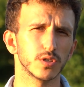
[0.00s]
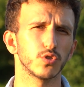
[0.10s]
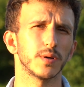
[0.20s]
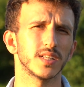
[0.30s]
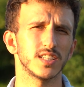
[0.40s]

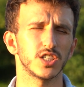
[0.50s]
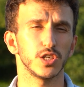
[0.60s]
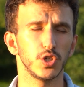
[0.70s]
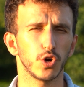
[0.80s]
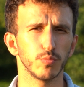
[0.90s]
Planting
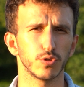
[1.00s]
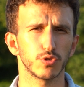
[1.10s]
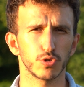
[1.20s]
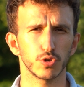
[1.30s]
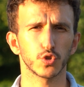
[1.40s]
tomatoes at
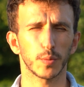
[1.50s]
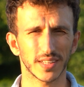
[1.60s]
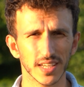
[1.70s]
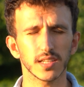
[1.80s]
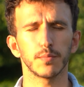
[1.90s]
much closer
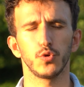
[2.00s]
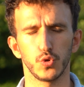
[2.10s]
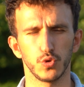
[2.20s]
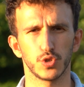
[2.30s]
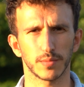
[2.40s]
intervals
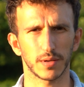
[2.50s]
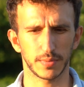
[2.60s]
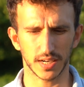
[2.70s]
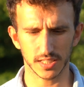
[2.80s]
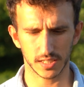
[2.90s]
is not
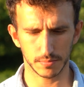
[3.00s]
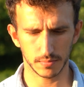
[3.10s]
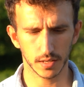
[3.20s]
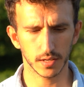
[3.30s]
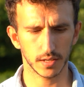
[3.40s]
good for
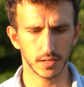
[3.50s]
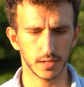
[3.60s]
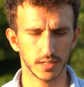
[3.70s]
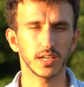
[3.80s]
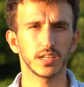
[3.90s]
tomatoes,
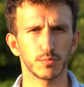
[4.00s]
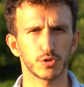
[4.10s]
because when